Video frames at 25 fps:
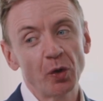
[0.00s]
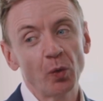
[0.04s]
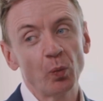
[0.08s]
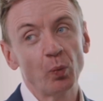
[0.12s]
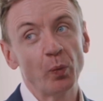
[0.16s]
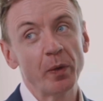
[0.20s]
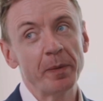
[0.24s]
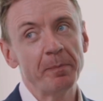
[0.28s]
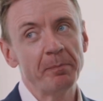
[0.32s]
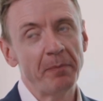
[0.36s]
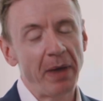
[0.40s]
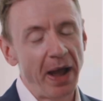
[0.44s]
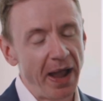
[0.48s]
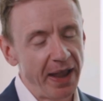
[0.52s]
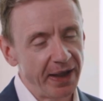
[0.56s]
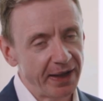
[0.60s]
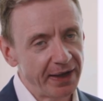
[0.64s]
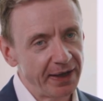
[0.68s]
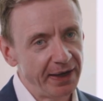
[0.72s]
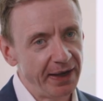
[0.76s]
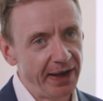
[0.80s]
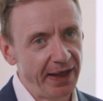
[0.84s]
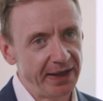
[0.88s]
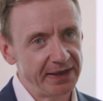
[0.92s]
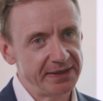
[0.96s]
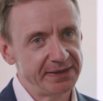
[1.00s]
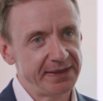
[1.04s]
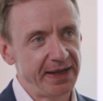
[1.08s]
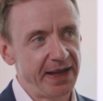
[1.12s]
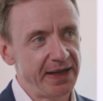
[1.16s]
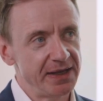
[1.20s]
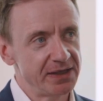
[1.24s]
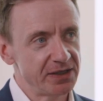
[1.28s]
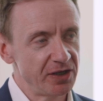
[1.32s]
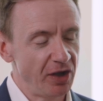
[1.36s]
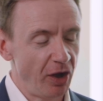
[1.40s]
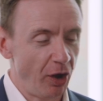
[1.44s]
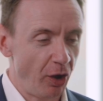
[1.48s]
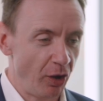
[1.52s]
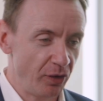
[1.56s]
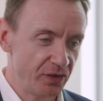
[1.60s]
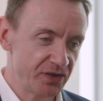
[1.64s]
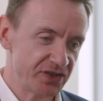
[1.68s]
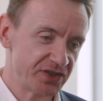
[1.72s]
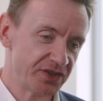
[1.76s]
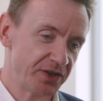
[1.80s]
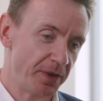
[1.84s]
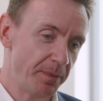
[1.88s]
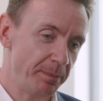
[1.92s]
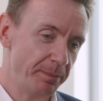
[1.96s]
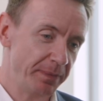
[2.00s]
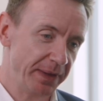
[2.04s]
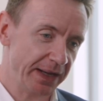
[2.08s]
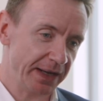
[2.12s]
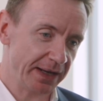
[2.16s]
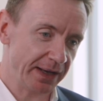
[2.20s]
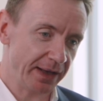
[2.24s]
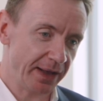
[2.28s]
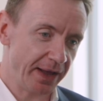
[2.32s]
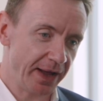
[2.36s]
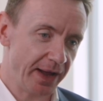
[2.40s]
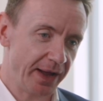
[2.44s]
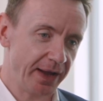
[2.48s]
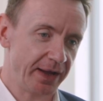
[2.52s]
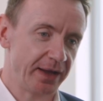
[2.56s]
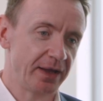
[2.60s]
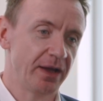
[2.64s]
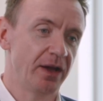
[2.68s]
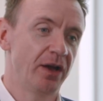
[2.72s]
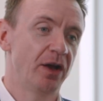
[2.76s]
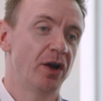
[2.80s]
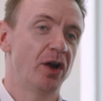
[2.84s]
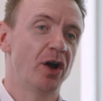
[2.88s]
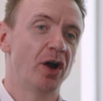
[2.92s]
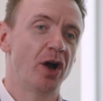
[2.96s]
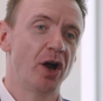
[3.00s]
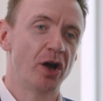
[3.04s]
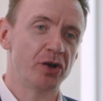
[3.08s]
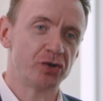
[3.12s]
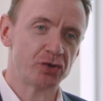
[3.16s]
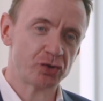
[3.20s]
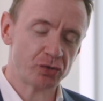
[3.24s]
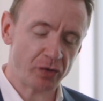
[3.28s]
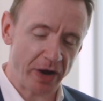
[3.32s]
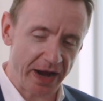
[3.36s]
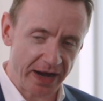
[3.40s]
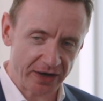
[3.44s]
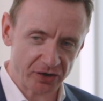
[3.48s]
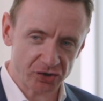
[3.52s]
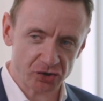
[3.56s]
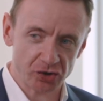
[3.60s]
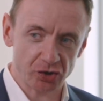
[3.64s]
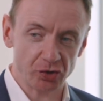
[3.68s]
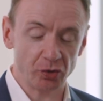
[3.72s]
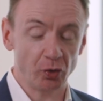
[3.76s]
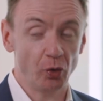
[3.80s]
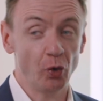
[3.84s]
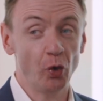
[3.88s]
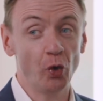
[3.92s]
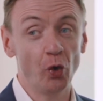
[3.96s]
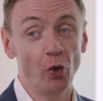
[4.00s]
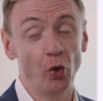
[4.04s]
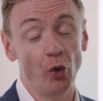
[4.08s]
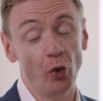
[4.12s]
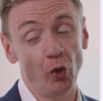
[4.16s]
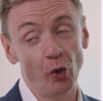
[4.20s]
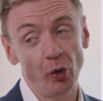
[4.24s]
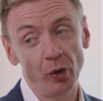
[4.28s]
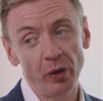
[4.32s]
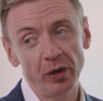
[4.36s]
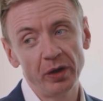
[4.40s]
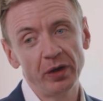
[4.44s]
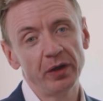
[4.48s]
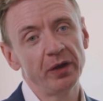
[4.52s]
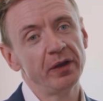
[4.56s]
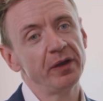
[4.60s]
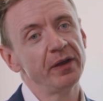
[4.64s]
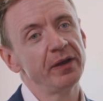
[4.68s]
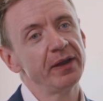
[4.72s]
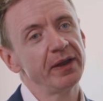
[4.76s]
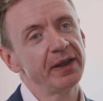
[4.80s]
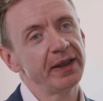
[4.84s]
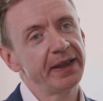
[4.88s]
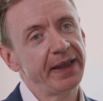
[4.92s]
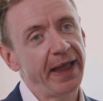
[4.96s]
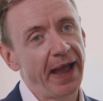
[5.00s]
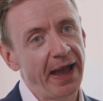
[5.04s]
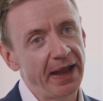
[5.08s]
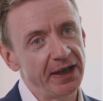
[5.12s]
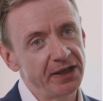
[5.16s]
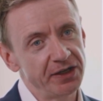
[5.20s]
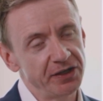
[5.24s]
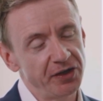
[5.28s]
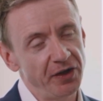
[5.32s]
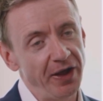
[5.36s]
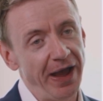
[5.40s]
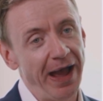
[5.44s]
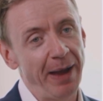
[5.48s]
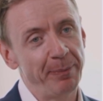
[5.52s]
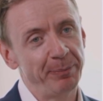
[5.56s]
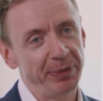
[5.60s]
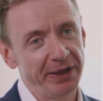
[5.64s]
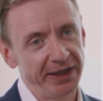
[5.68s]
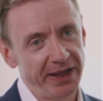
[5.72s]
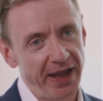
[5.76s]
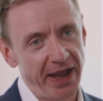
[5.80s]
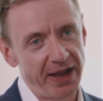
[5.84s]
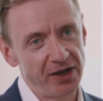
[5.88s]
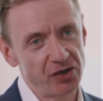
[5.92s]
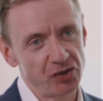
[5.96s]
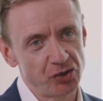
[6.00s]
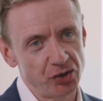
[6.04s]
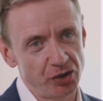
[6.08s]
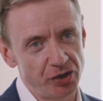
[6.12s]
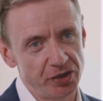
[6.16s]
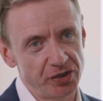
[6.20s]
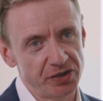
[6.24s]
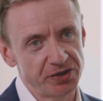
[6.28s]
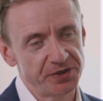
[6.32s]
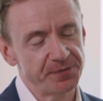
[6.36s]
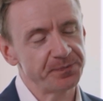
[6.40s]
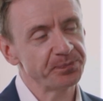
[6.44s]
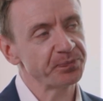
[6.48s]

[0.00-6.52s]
we might collect data on something like attraction or candidate applications.